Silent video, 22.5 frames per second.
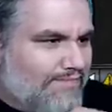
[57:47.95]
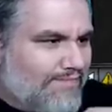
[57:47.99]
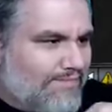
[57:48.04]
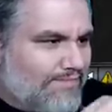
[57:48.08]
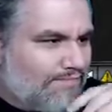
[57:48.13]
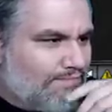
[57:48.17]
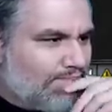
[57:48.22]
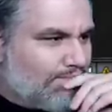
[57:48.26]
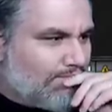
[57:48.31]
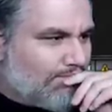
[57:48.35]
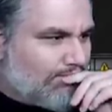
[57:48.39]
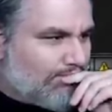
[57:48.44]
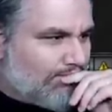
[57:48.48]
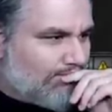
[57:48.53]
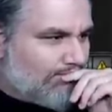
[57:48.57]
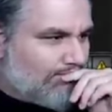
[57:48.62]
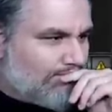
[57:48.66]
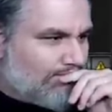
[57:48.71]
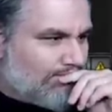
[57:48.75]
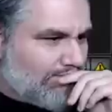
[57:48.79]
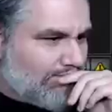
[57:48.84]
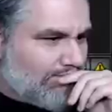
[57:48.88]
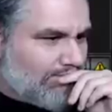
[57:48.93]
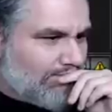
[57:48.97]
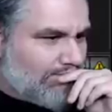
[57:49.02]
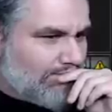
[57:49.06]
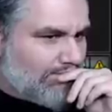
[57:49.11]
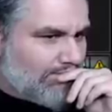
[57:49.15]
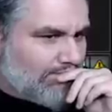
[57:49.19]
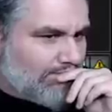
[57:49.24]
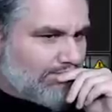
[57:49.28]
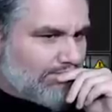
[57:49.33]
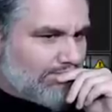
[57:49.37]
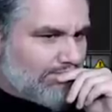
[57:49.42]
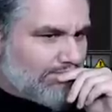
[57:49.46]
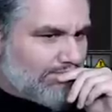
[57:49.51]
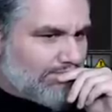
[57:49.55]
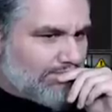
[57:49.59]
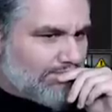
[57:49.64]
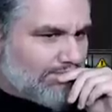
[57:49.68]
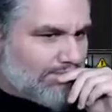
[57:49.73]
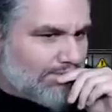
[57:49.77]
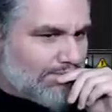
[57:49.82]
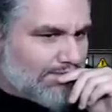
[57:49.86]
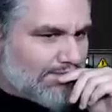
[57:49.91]
I don't know. I guess we'll find out.
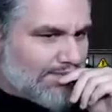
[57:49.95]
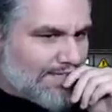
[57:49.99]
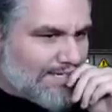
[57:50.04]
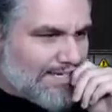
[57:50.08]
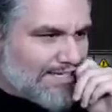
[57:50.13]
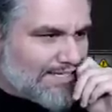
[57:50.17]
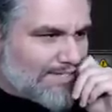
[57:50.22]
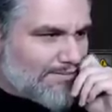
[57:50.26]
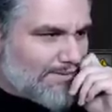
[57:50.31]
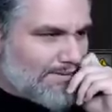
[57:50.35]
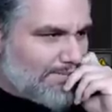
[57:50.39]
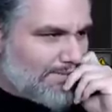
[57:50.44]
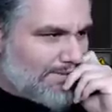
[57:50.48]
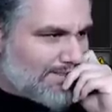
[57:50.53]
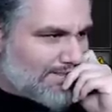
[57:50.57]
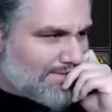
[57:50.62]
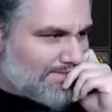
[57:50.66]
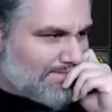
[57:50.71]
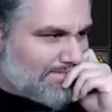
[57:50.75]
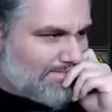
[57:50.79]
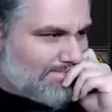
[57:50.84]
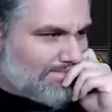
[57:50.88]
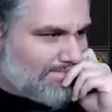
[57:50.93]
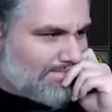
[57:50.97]
I guess we will.